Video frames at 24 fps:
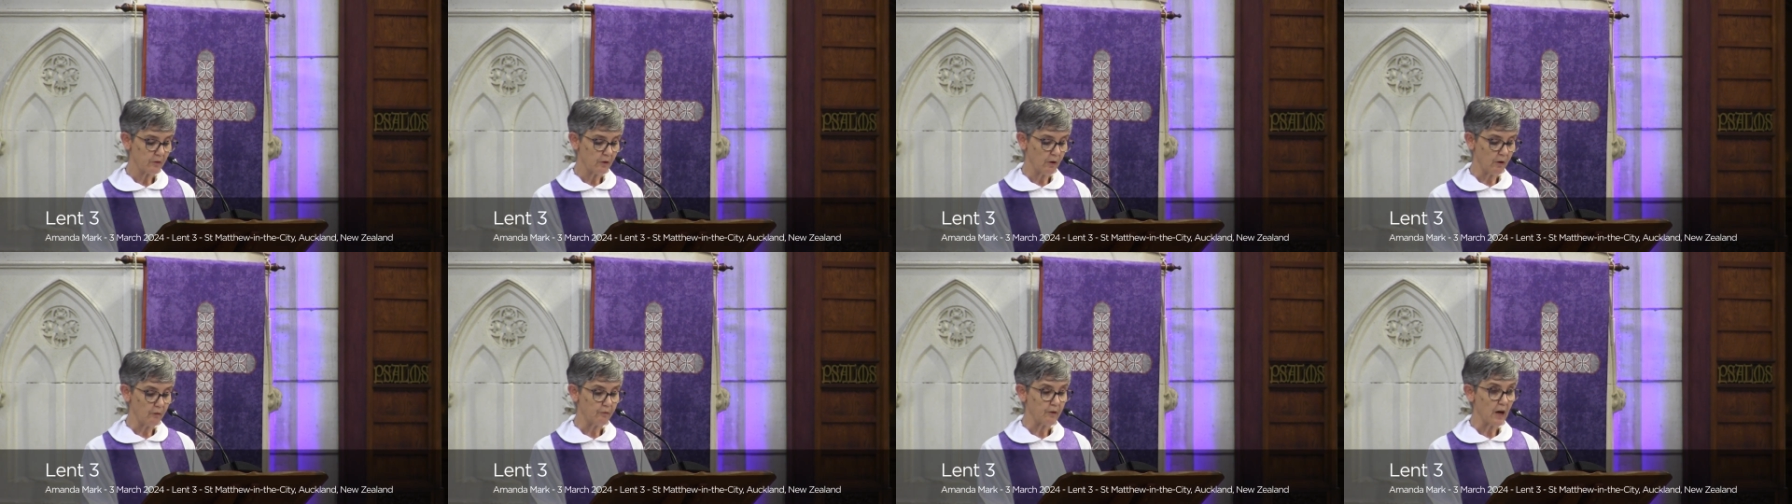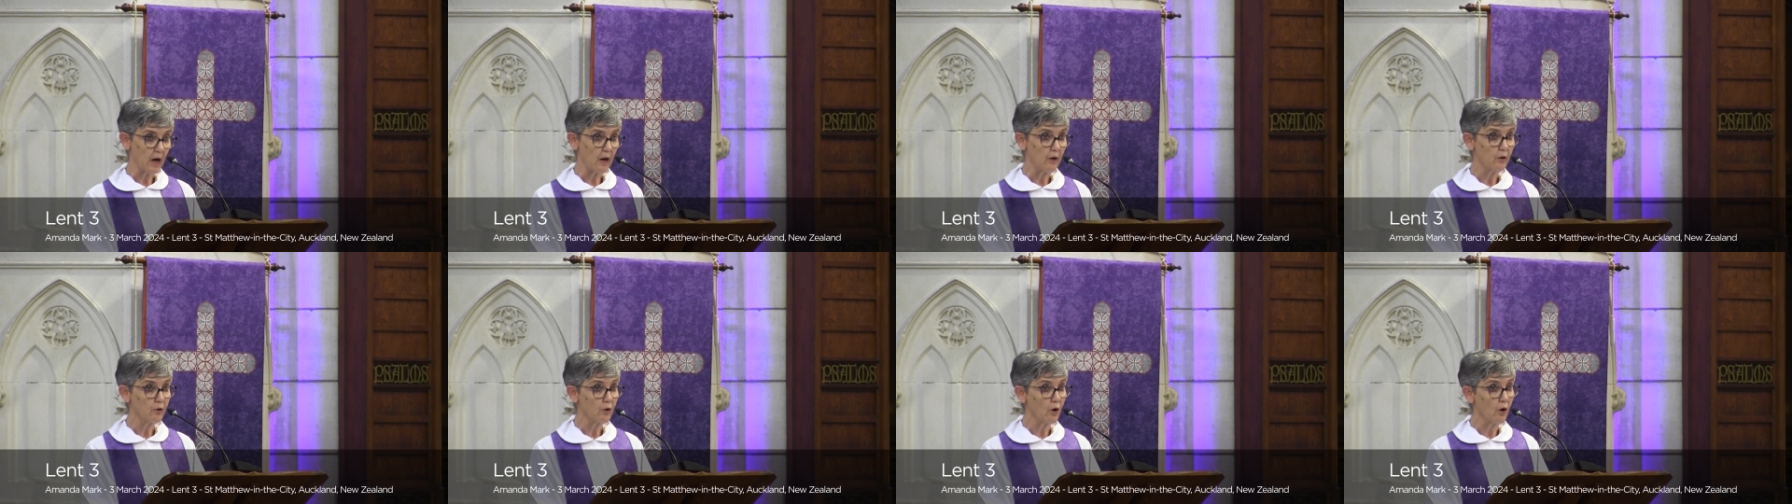of
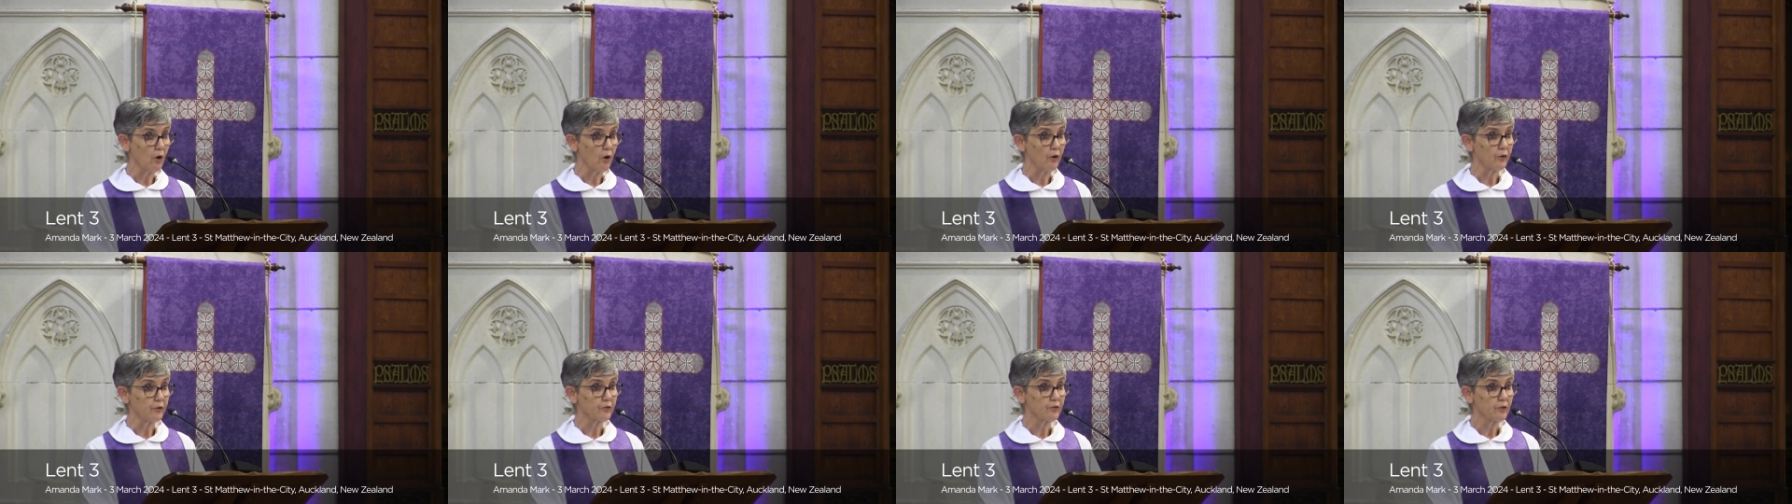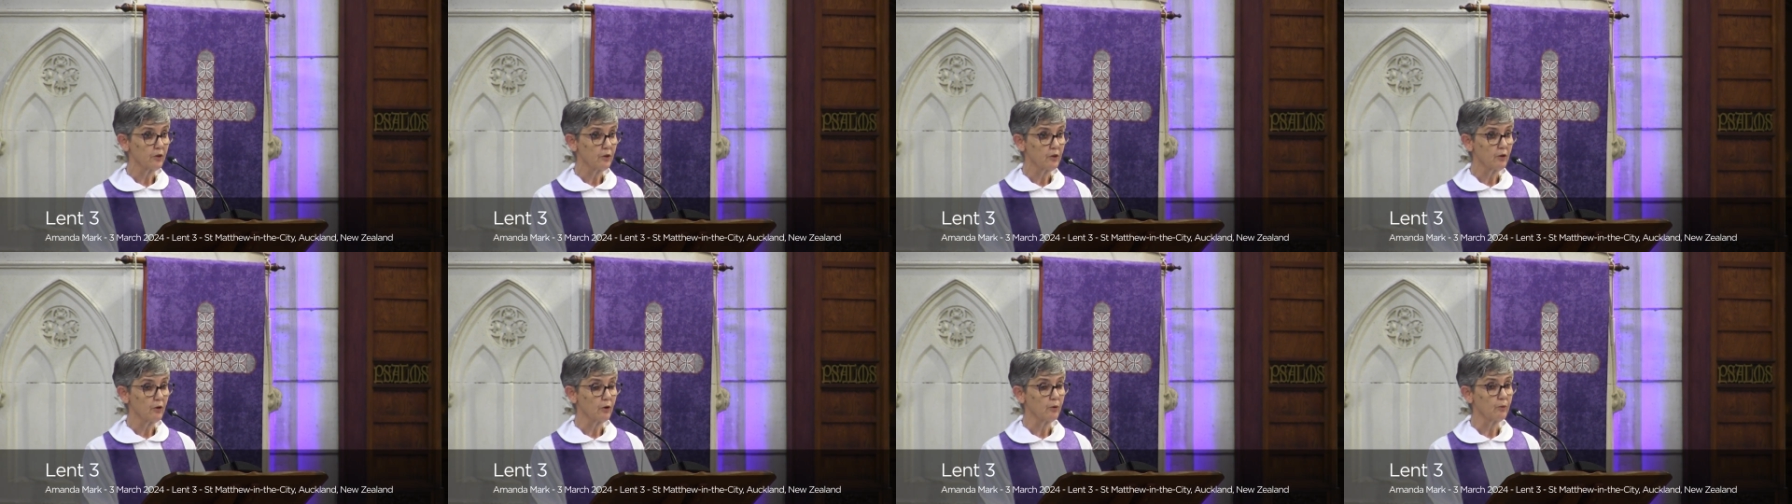our God
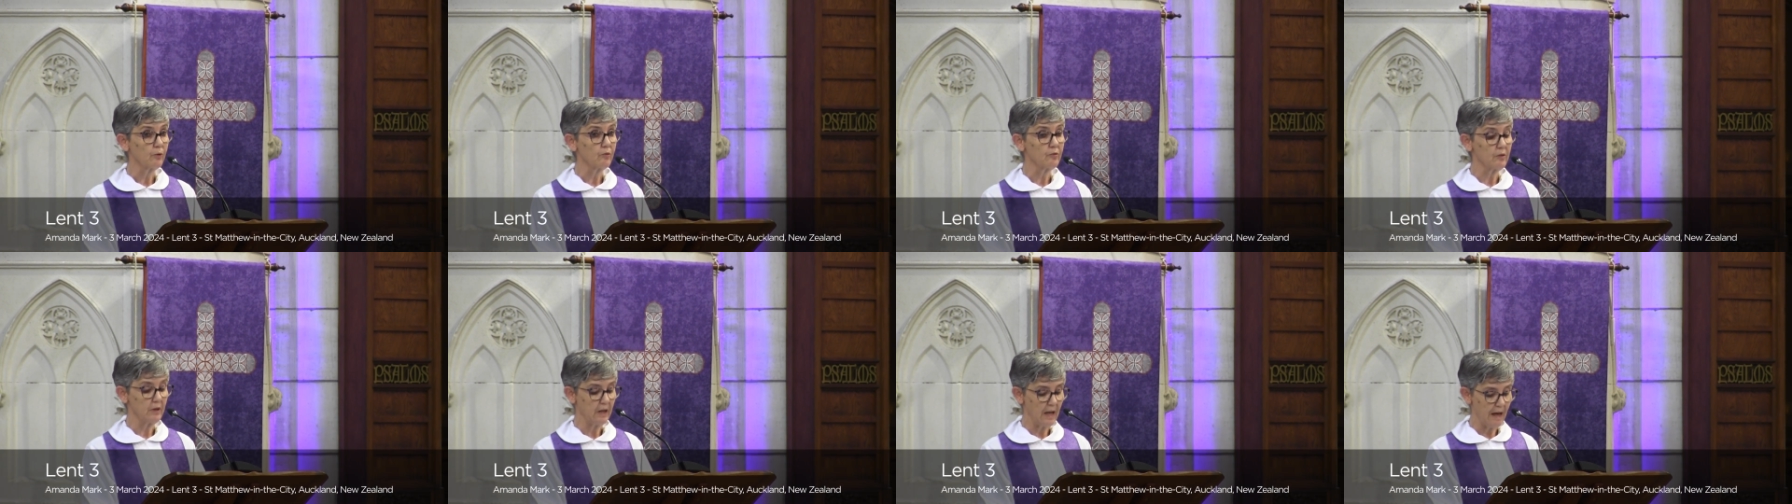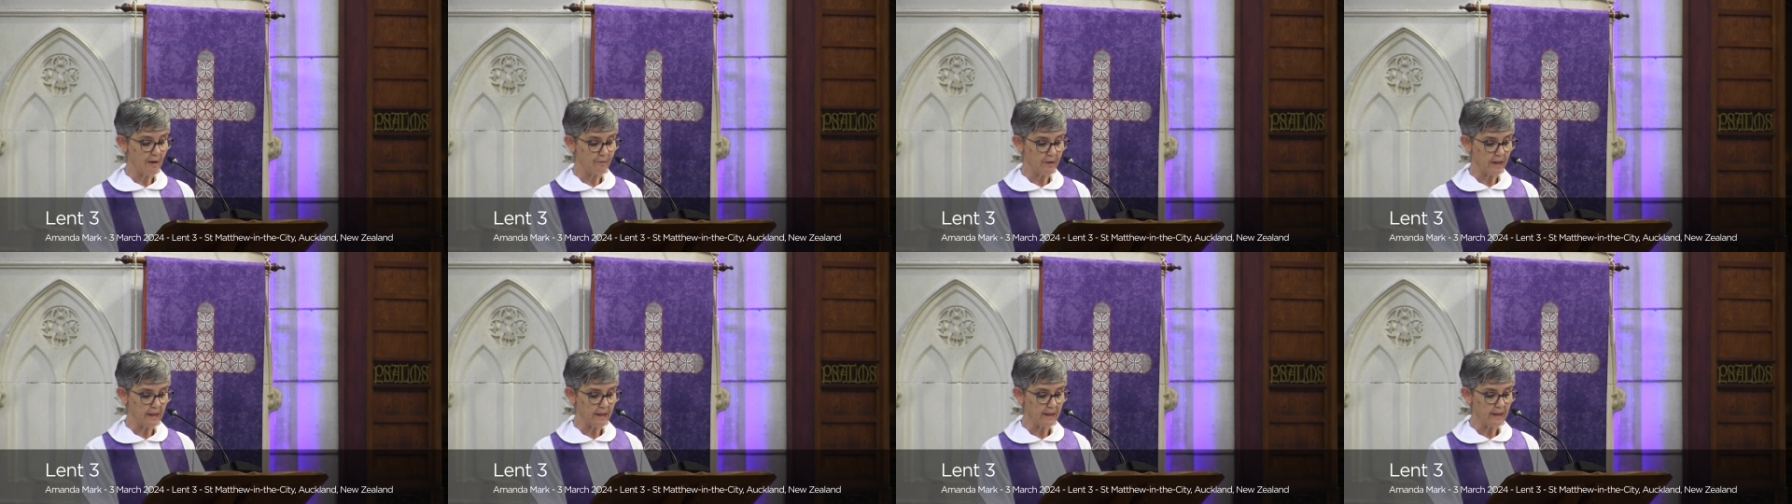who is
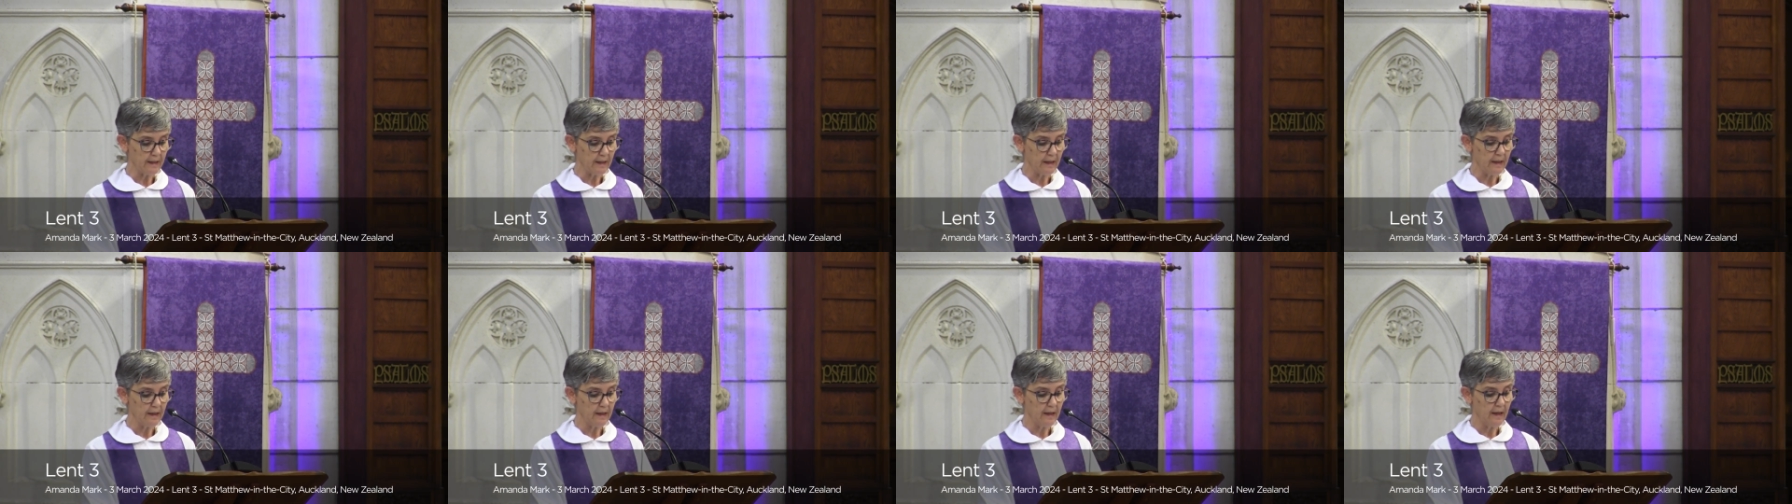loving,